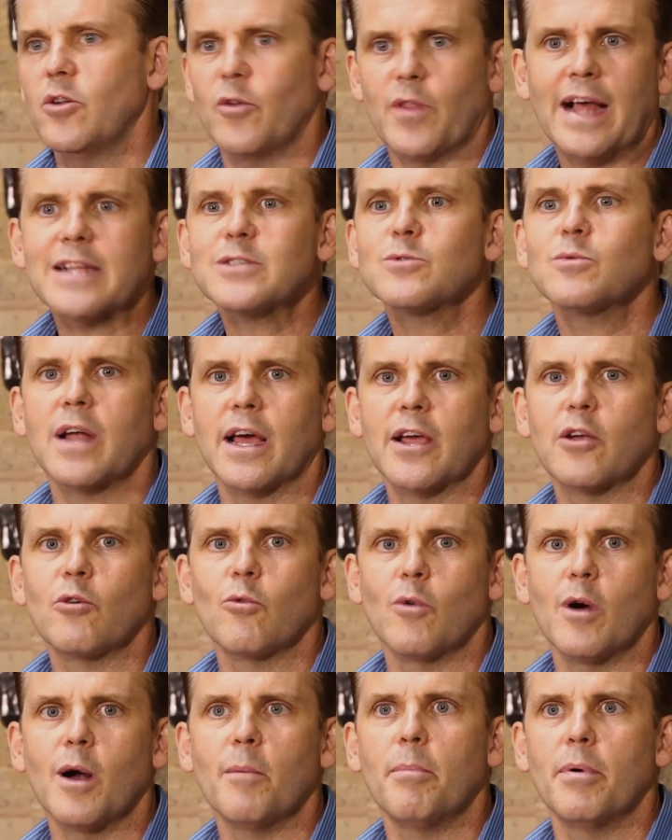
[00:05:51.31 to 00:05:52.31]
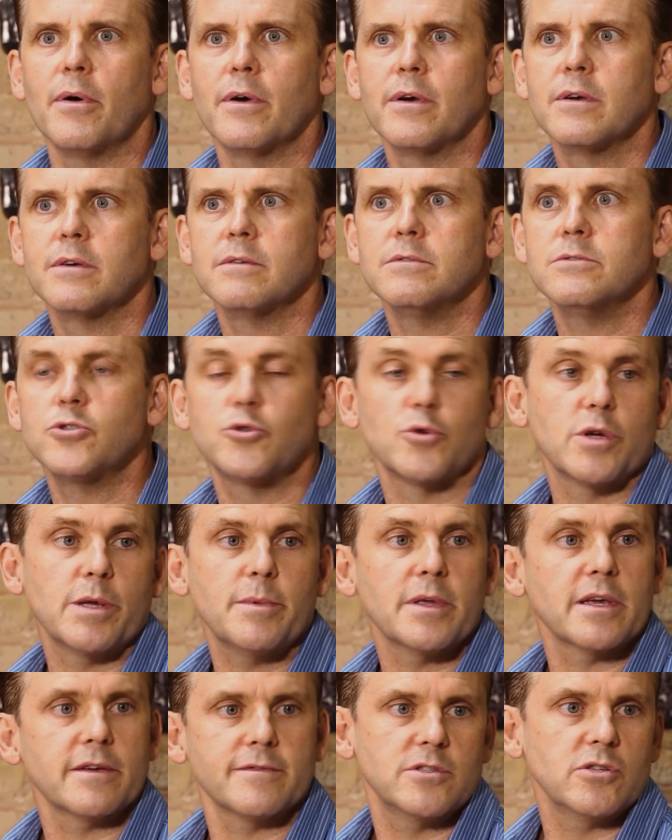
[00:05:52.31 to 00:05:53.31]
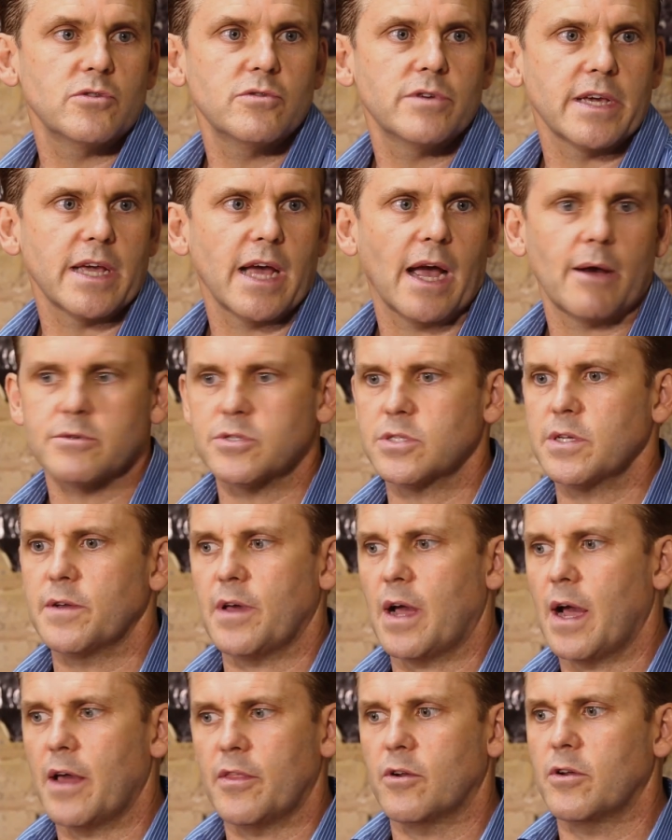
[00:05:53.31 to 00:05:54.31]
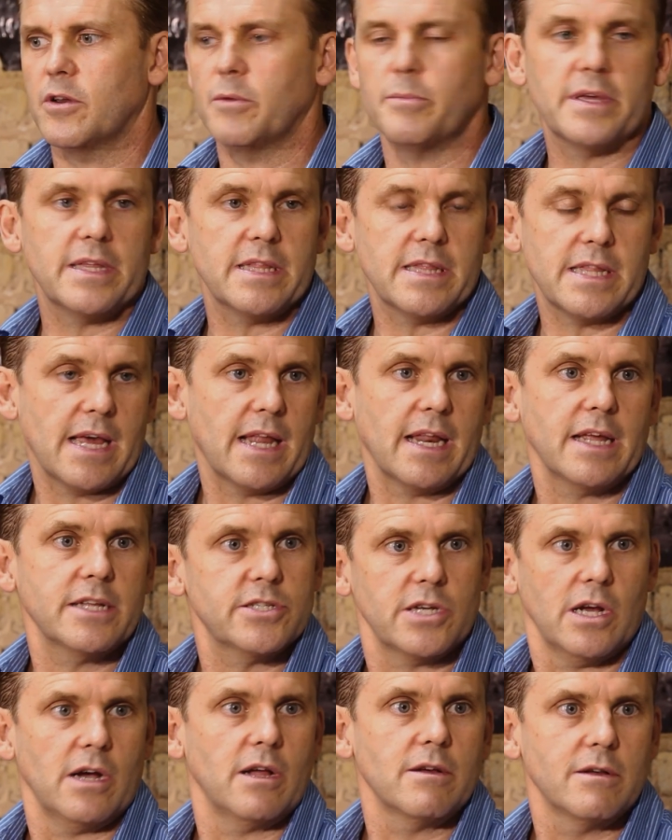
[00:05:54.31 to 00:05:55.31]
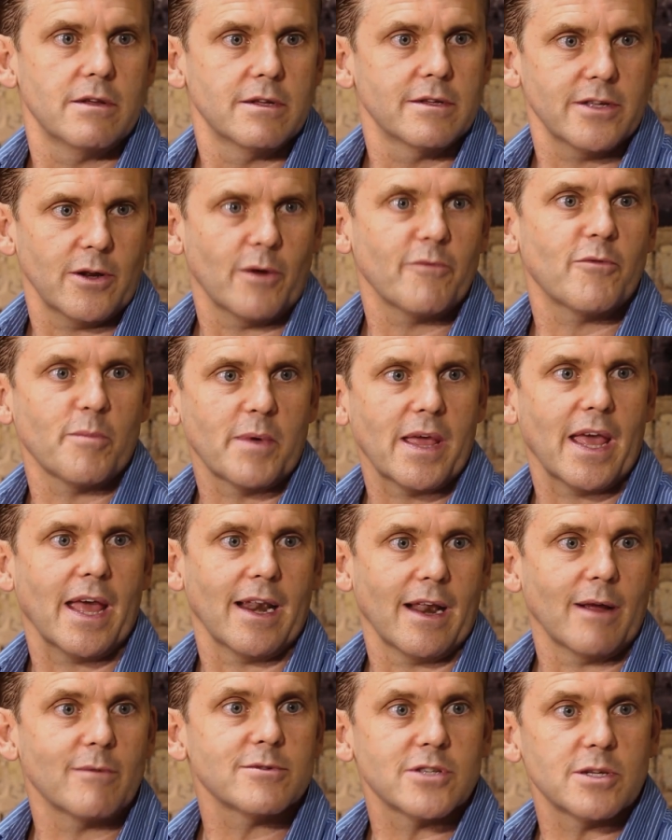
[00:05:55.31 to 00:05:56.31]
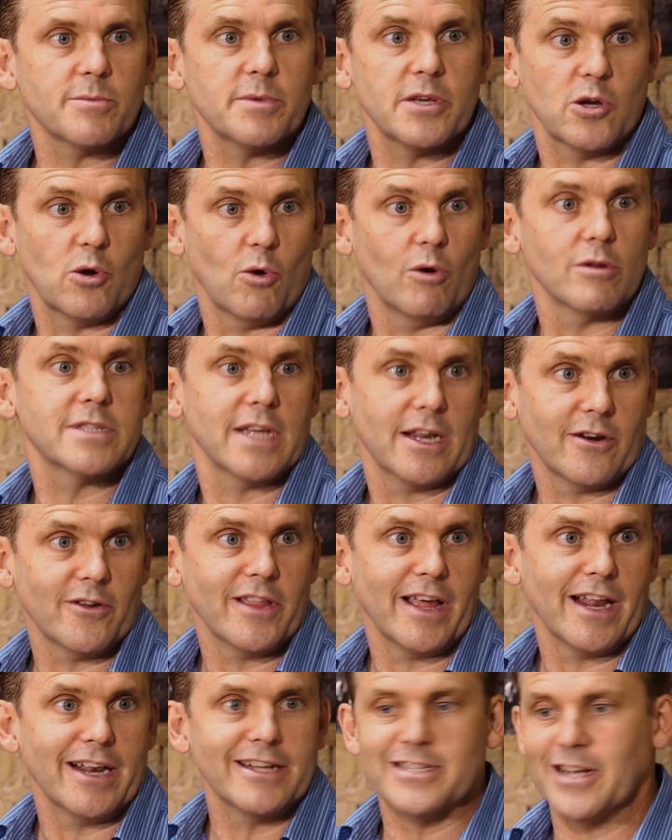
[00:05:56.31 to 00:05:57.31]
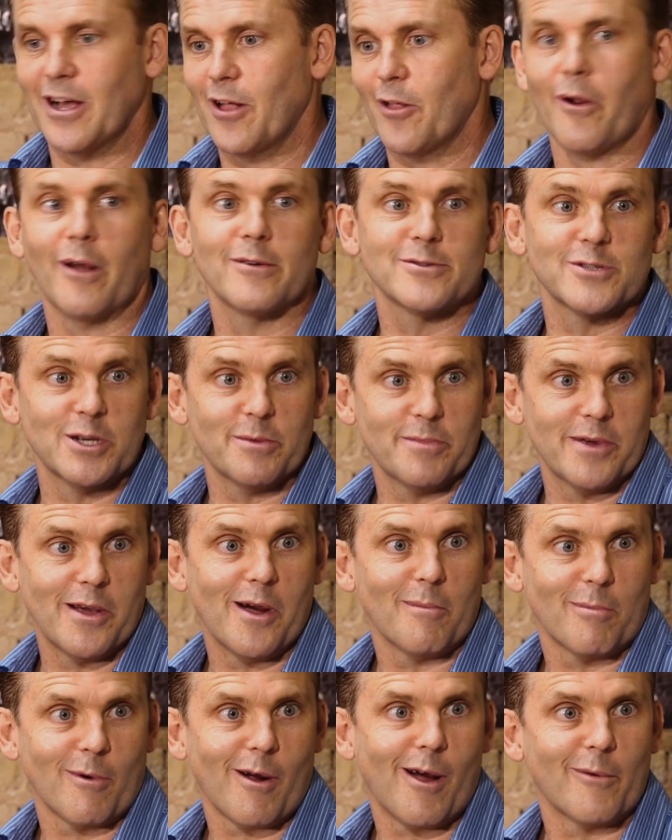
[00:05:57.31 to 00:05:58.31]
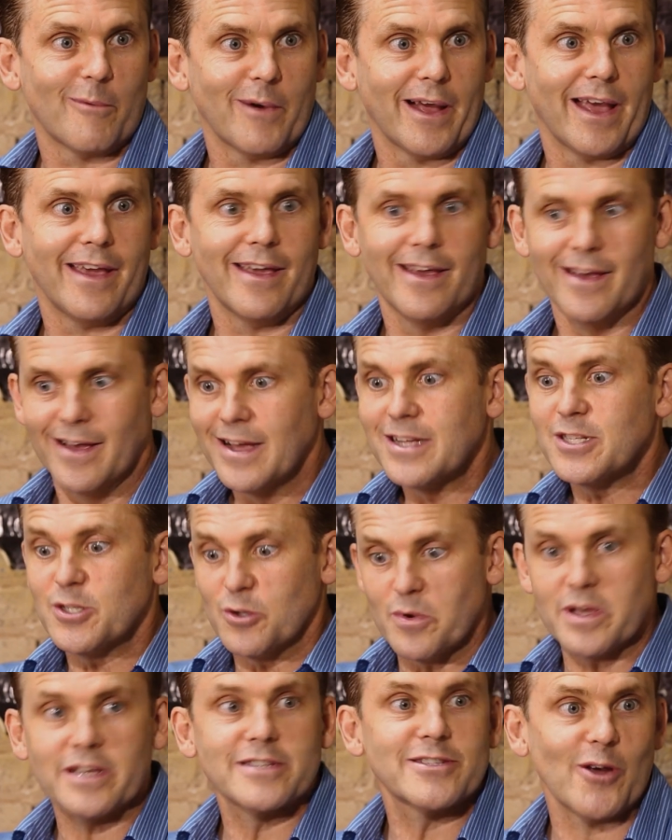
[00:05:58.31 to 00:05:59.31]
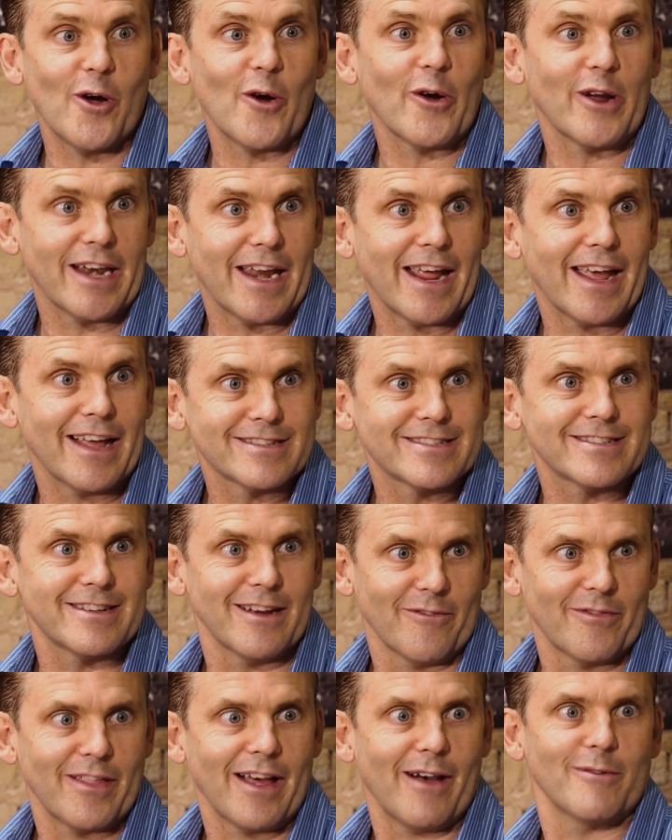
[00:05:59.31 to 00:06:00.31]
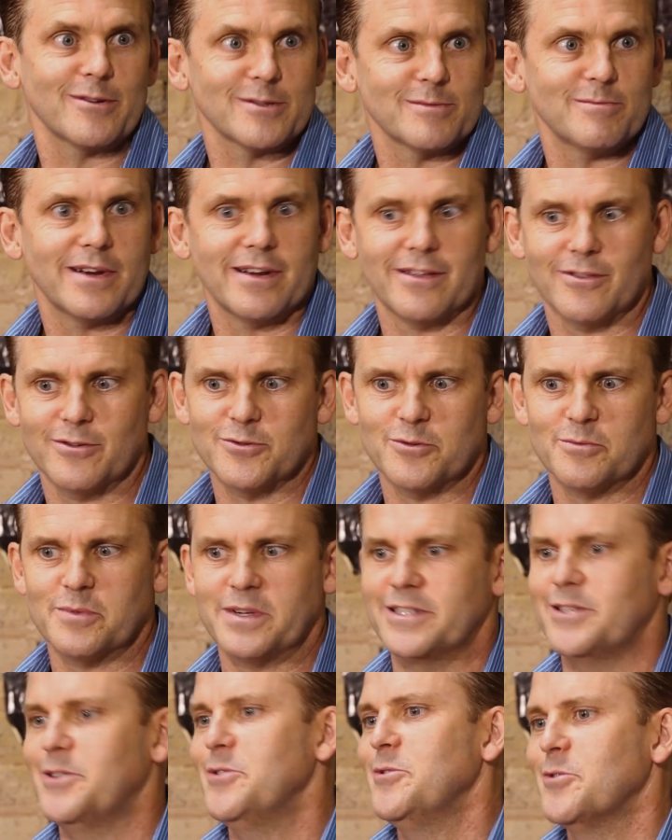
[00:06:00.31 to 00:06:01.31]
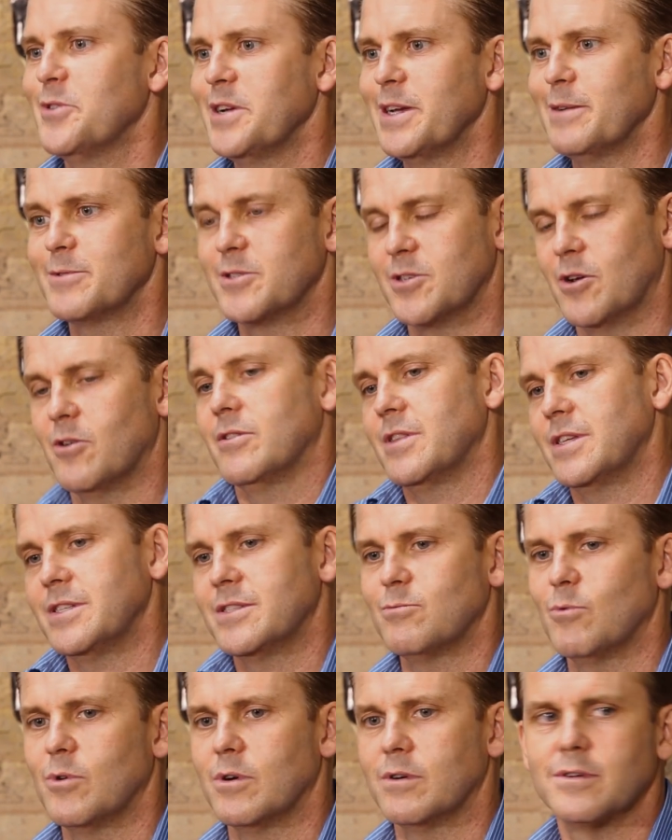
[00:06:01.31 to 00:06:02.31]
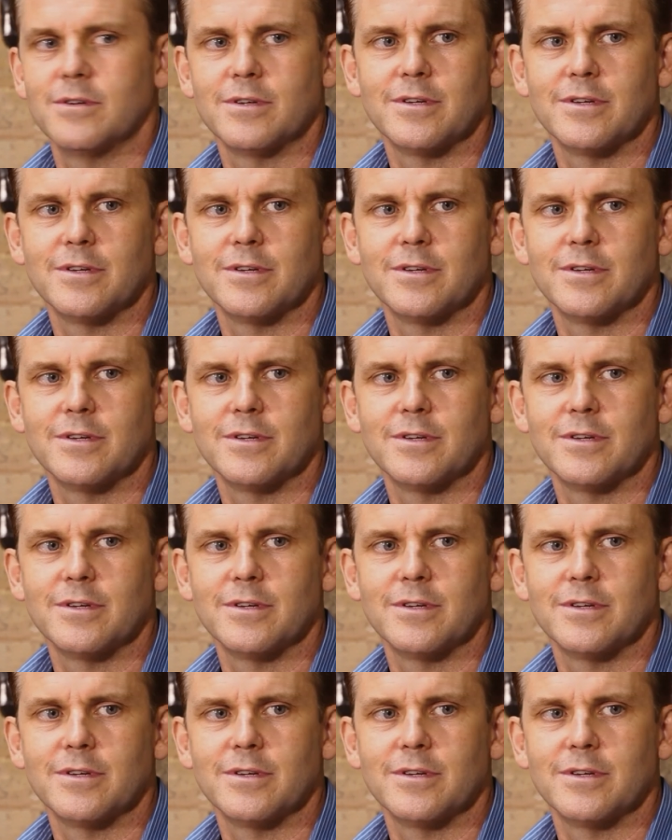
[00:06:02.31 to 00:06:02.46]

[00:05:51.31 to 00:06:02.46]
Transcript: You know, that's what I grew up dreaming of doing. I was either going to be in the NHL, you know, I'm from Canada. I was going to be a right. goaltender in the NHL, or I was going to be on Broadway doing song and dance stuff. That was my; those were my two dreams. So at least. Oh, we're